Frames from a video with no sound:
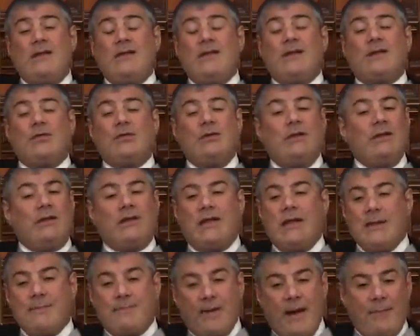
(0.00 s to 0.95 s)
They couldn't
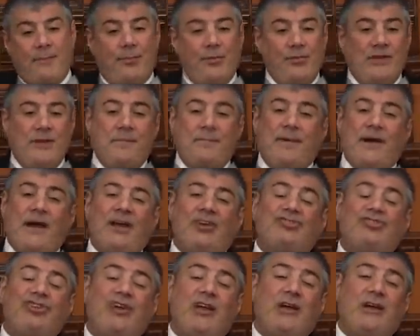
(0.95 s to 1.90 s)
keep up with the
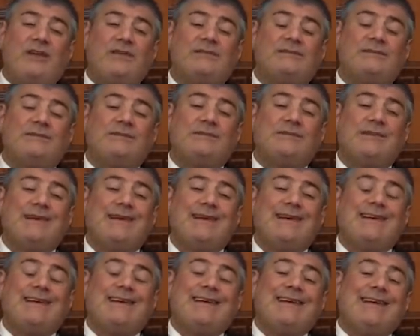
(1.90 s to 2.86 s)
pressure.
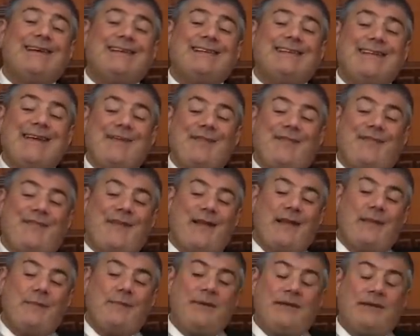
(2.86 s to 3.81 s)
They
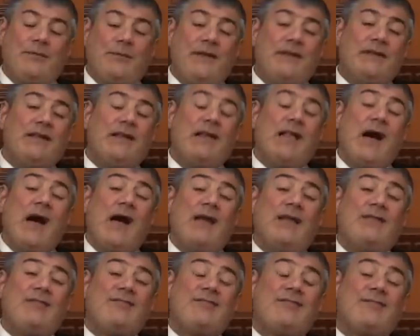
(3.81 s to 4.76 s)
fell between the
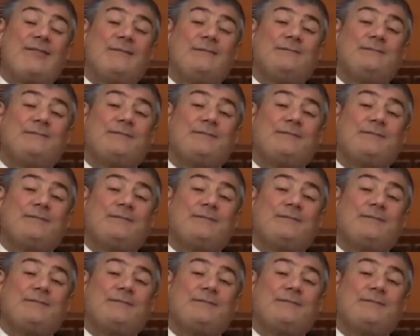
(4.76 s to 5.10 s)
lines.